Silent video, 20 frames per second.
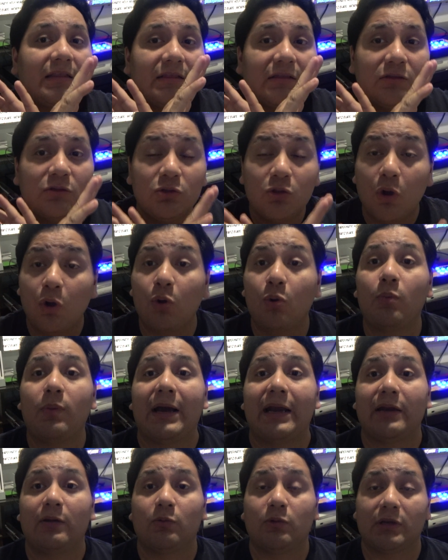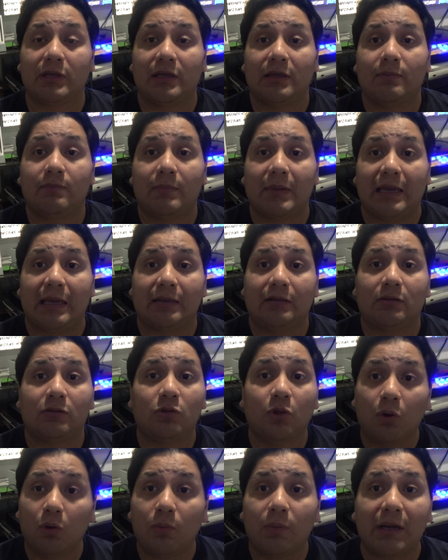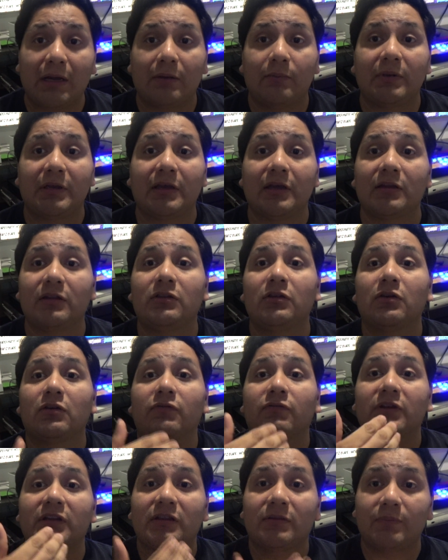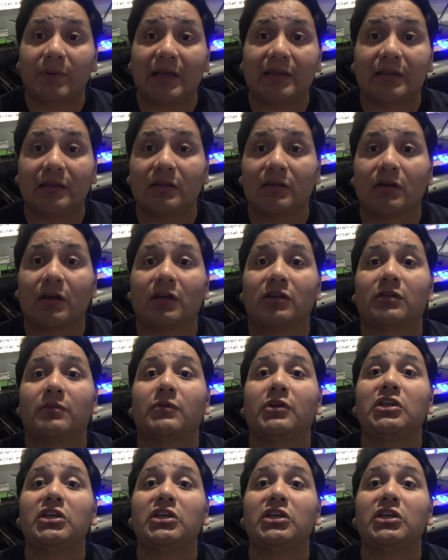Nobody will get mad. Nobody, because you're respecting the customer.